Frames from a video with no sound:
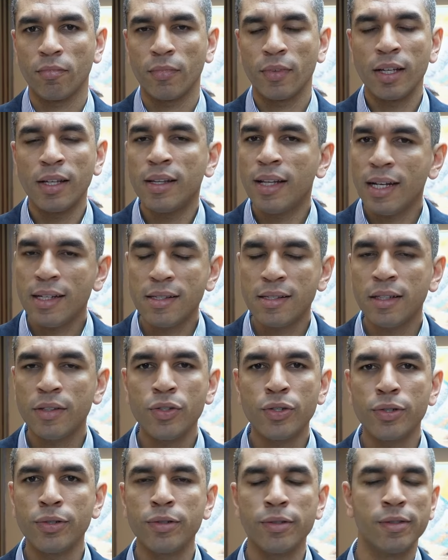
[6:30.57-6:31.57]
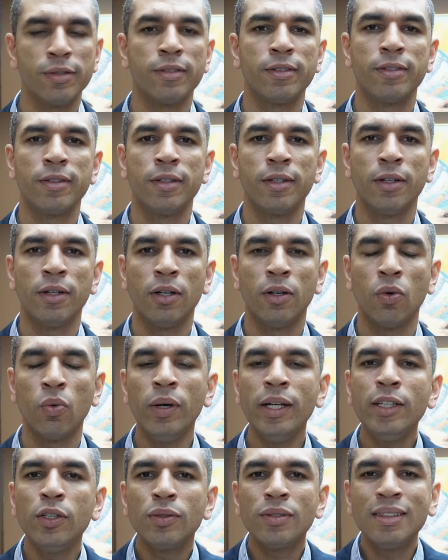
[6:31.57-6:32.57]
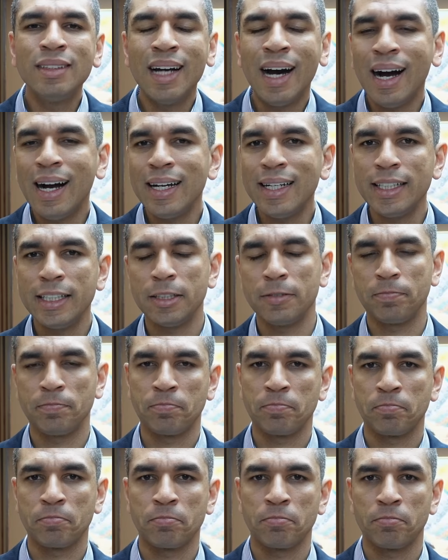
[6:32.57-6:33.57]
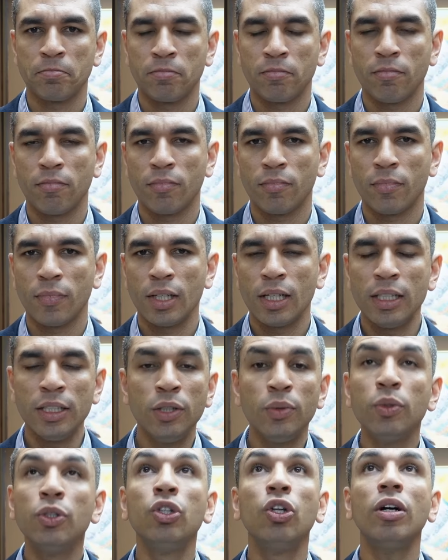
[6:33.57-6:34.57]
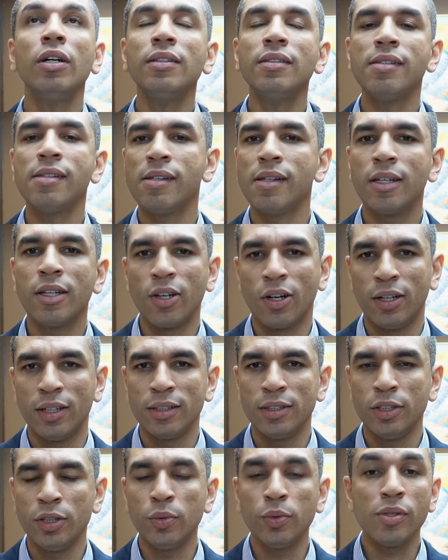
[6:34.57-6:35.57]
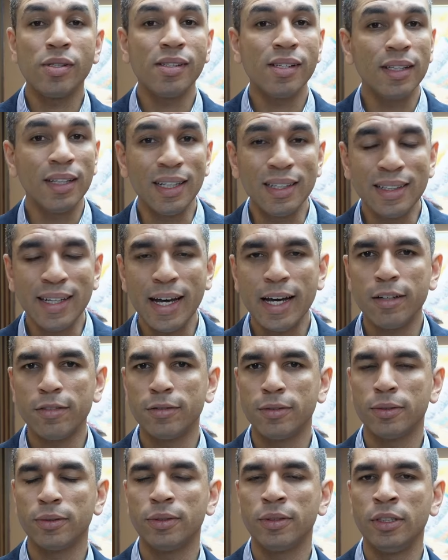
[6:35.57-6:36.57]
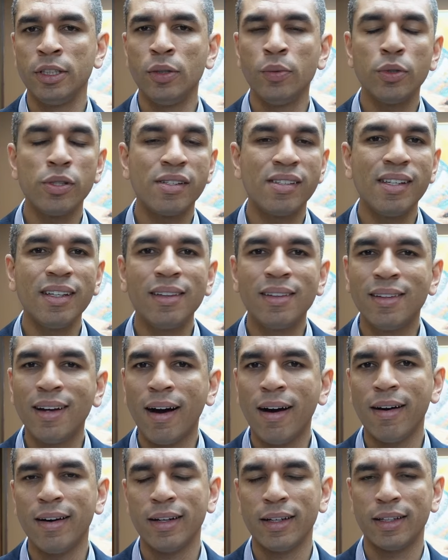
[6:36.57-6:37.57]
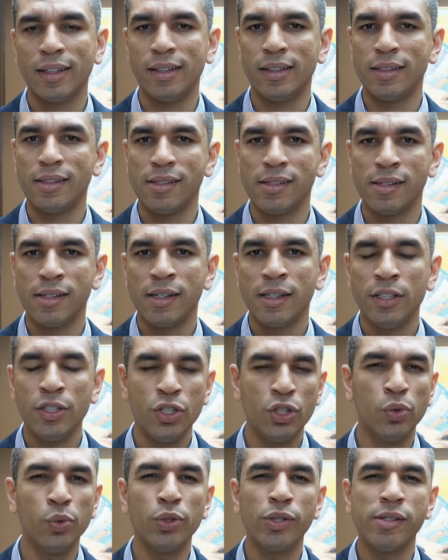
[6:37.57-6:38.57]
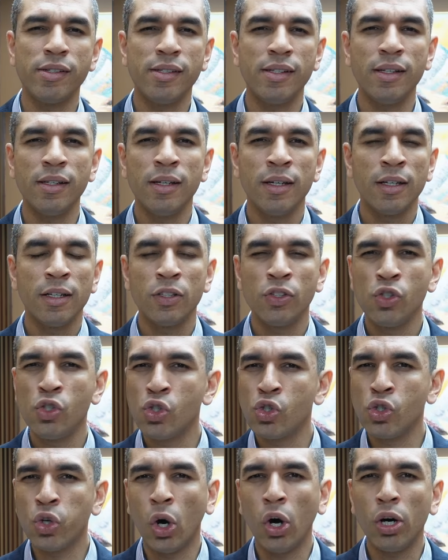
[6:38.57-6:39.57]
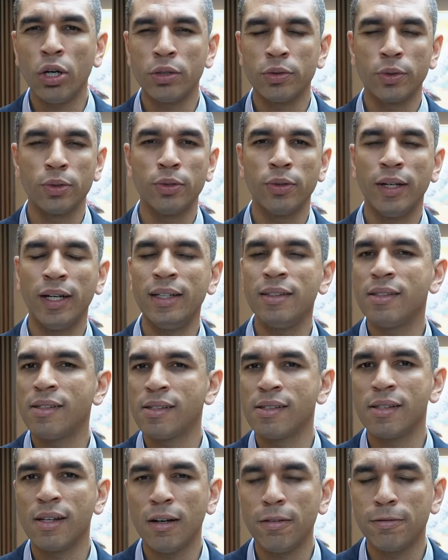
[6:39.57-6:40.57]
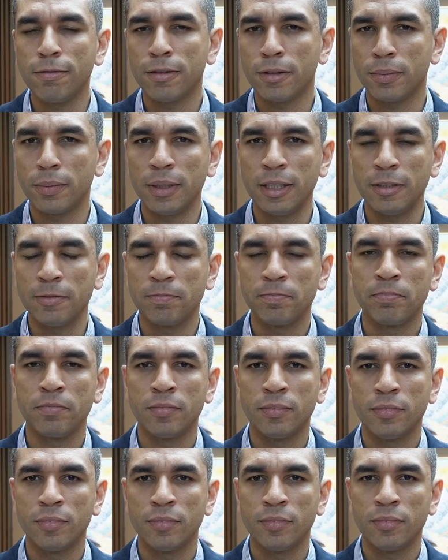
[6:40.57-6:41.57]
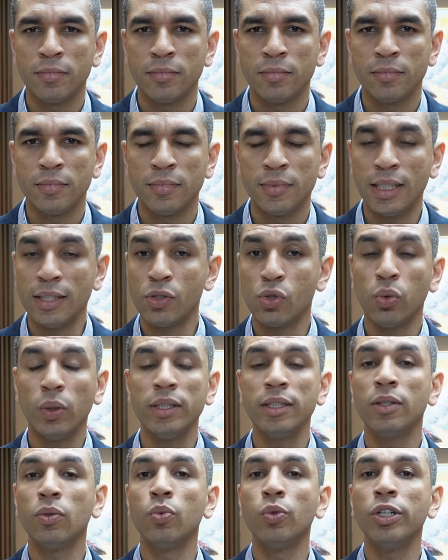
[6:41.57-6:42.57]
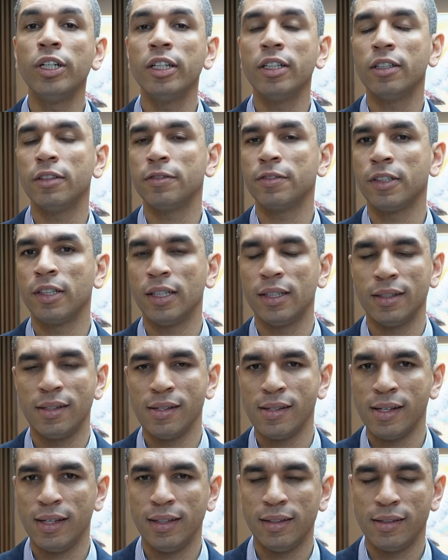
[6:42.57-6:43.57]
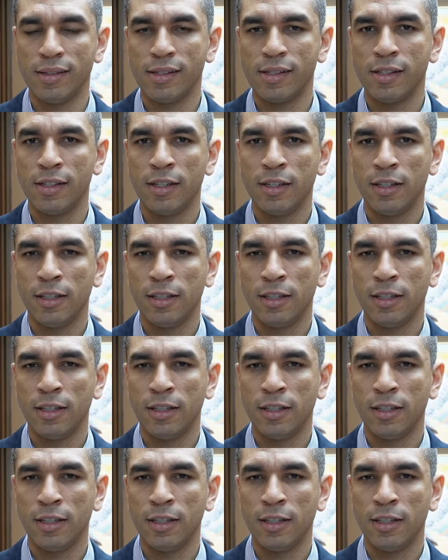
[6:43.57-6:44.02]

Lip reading: And that's the truth. When you die, you will not see God. You will see the devil. You will see darkness. You will see sorrow and suffering. That's what the Word of God says.